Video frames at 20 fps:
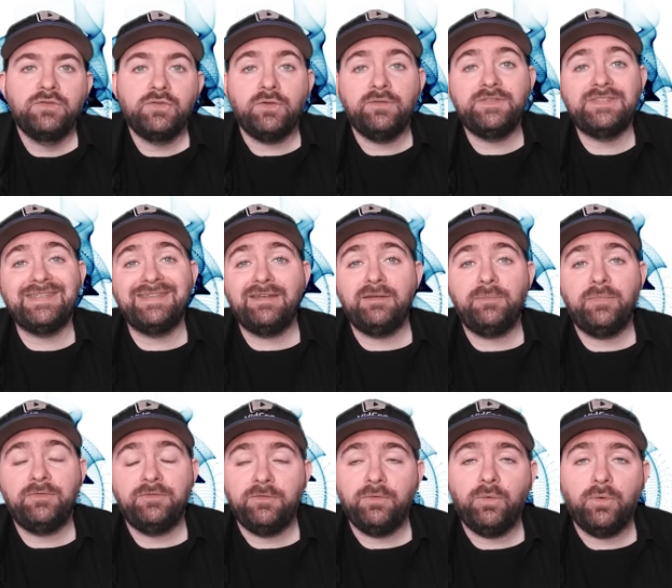So I've said it
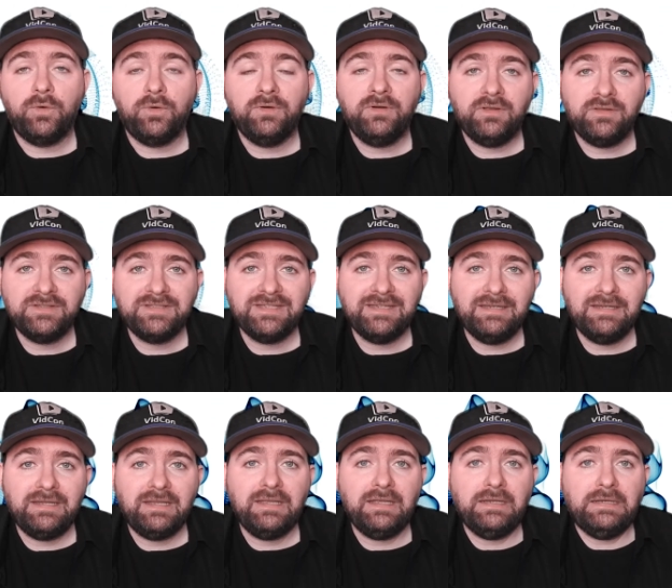before and I'll say it
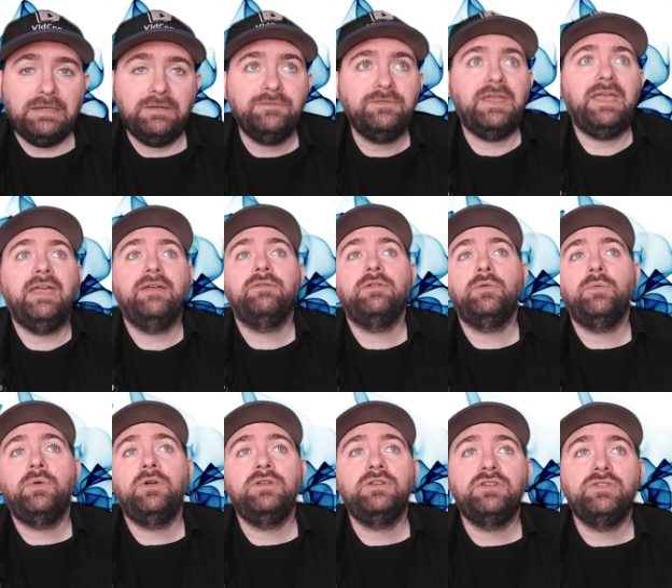again. If
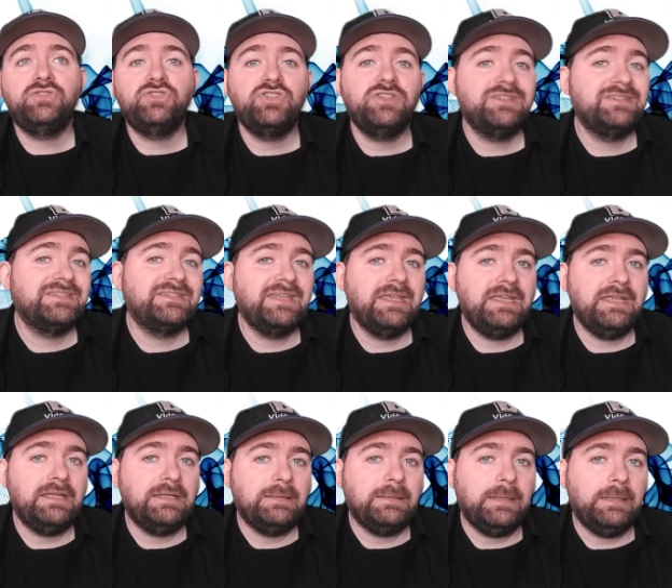everyone could just
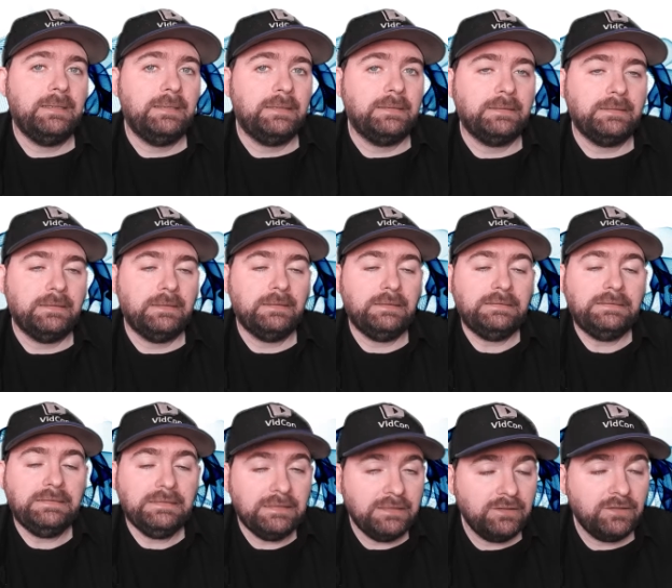take like a
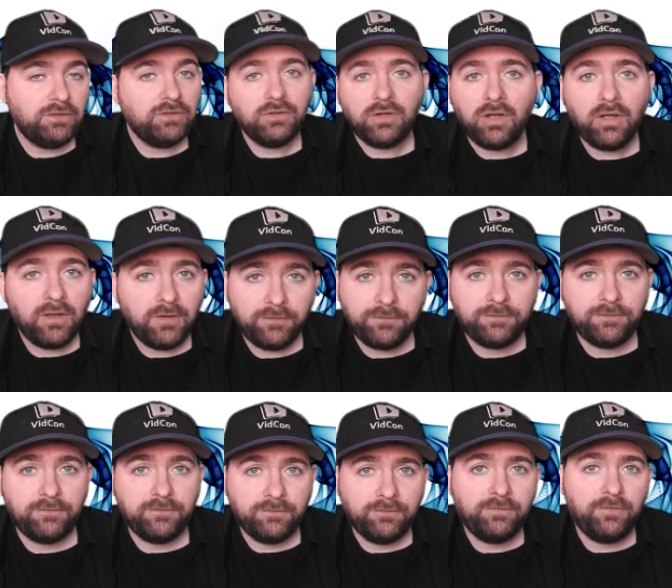year off
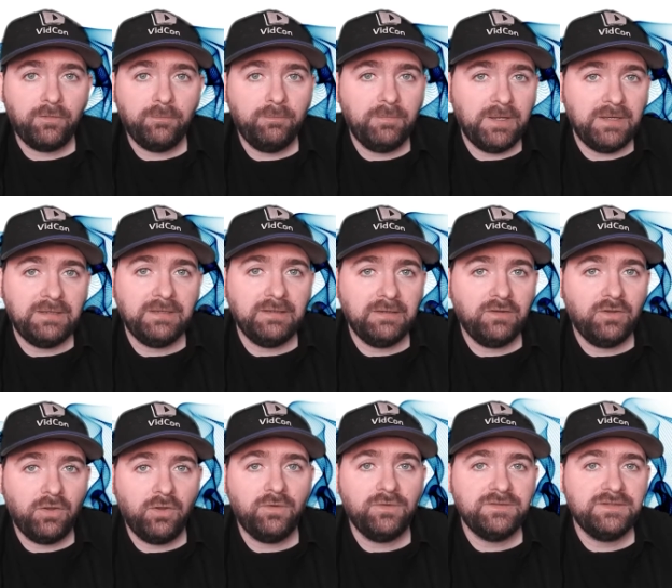from making
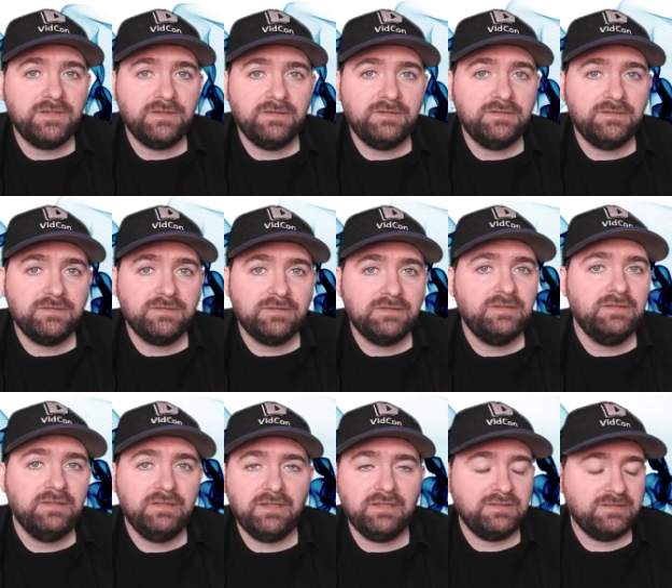content,
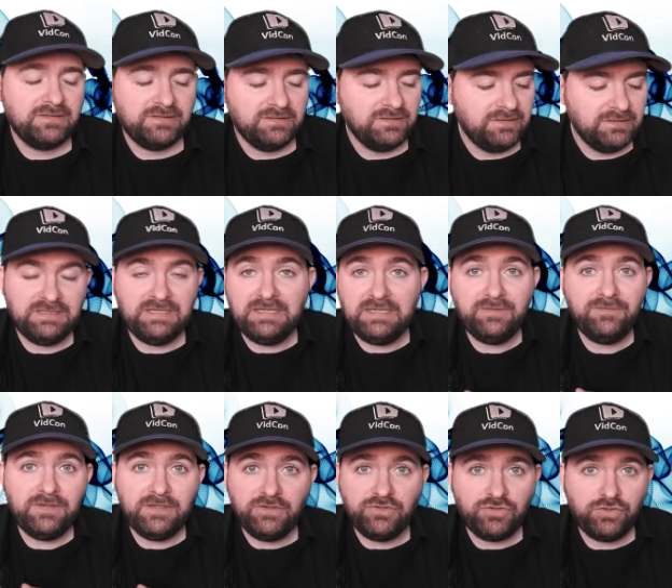that's
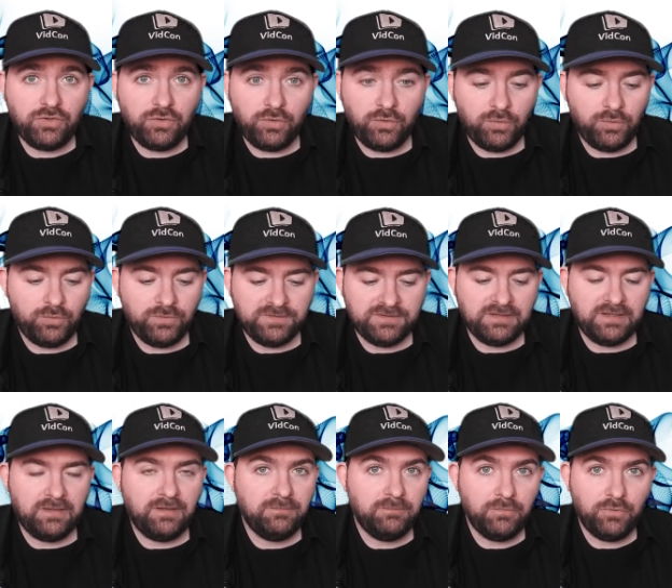TV shows
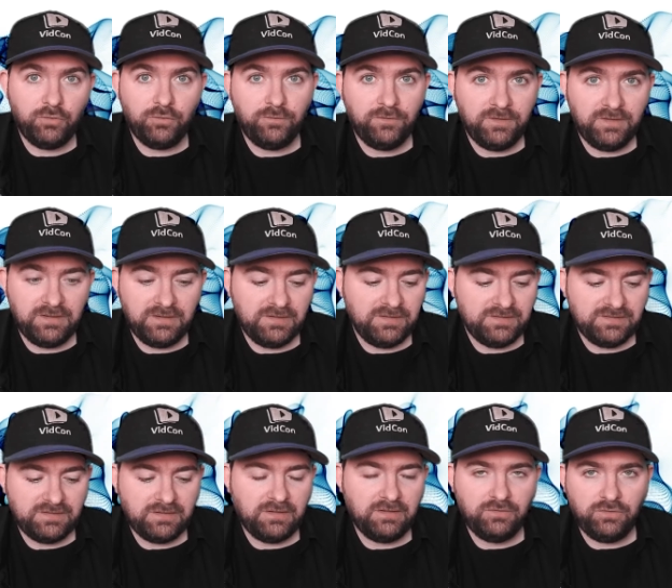and
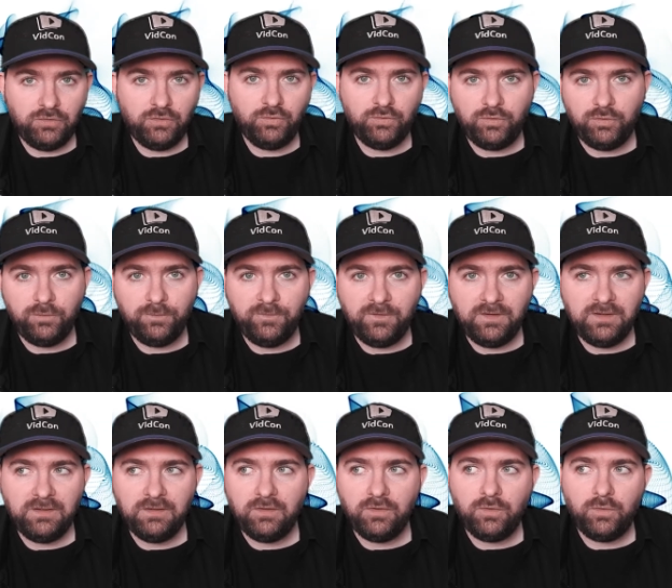movies and YouTube
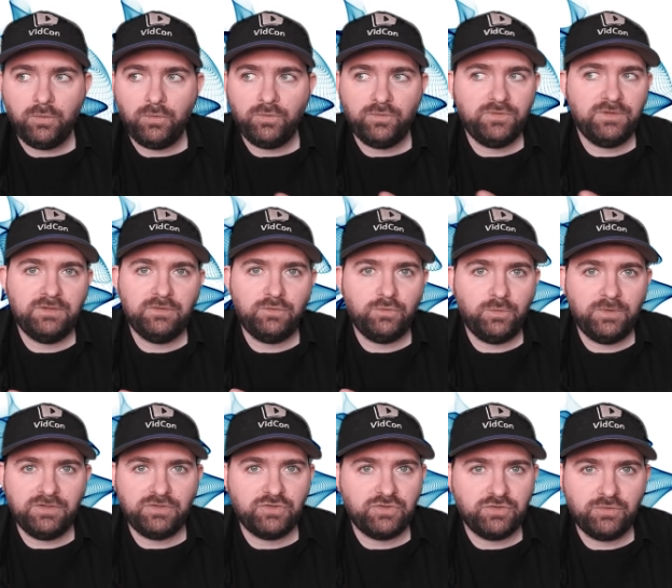videos and
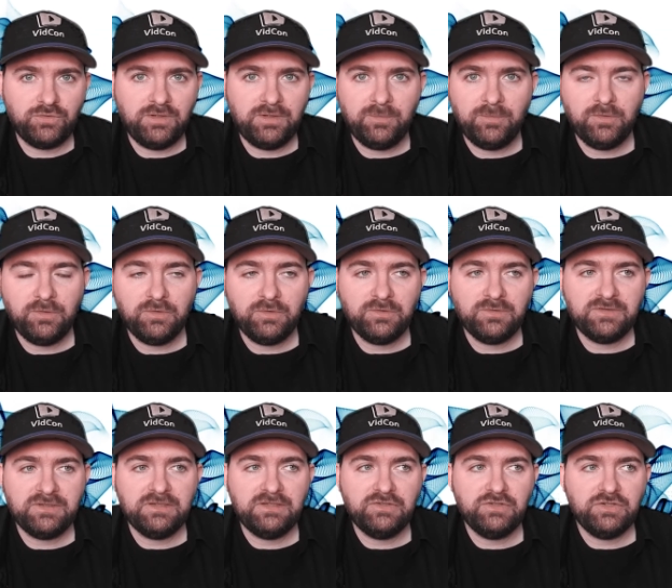Twitch
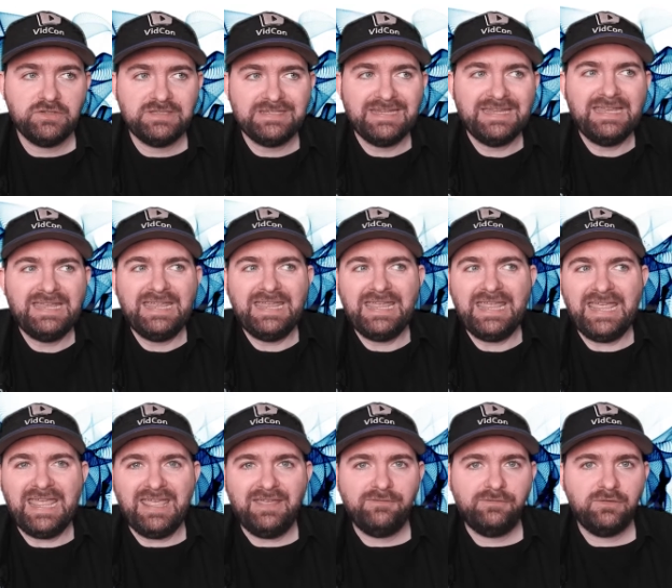streamers and just
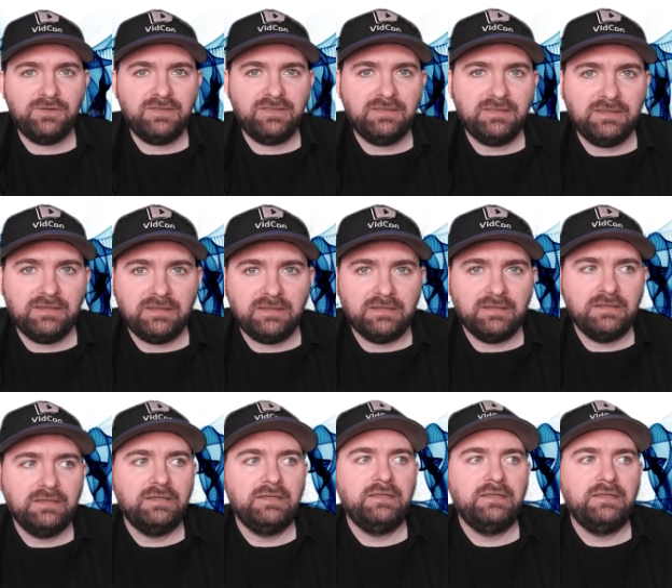everything.